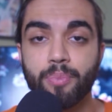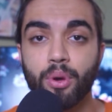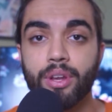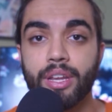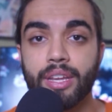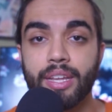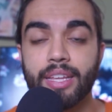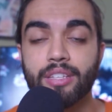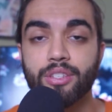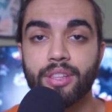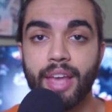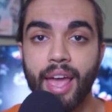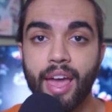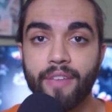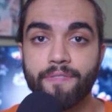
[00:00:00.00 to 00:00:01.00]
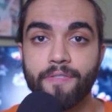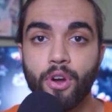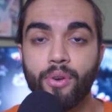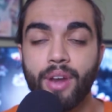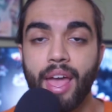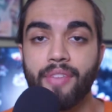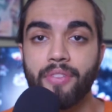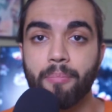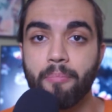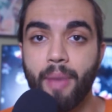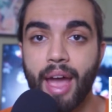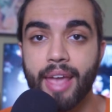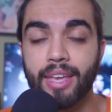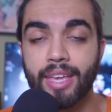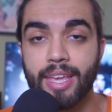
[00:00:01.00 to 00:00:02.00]
put it into the headphone and the
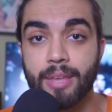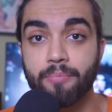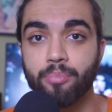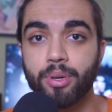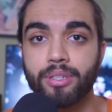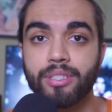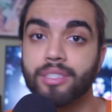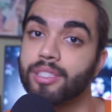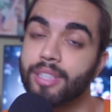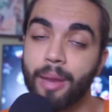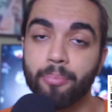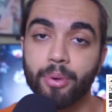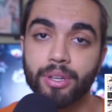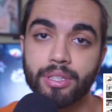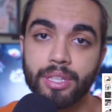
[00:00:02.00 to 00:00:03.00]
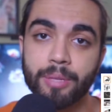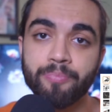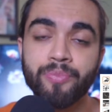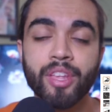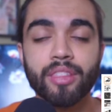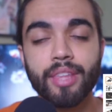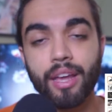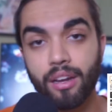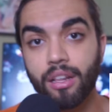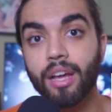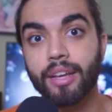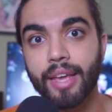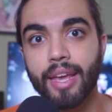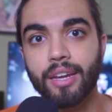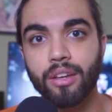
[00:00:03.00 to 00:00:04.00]
mic inputs separately. That'll
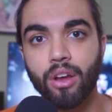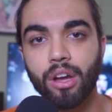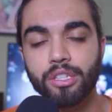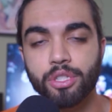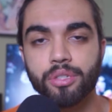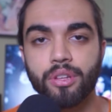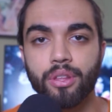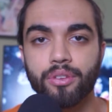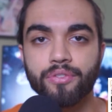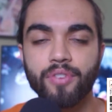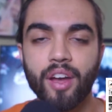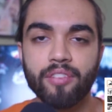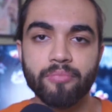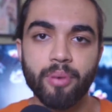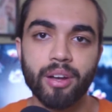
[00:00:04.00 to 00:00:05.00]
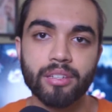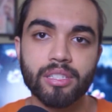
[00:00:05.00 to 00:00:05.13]
again cost you another $5.